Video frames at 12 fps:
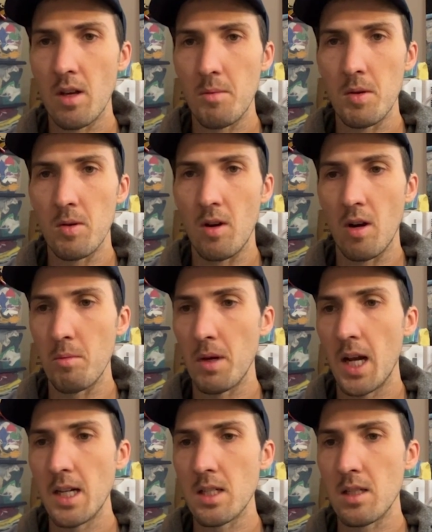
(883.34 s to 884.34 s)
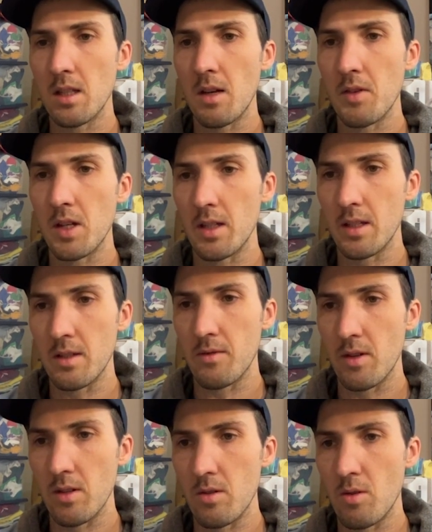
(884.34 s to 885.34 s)
get me wrong, but I just love it on this
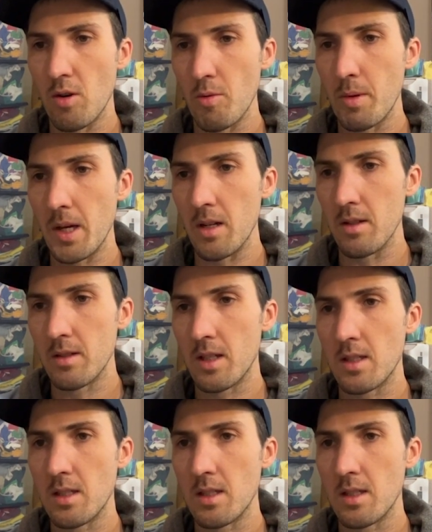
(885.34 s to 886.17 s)
front quarter panel. So that's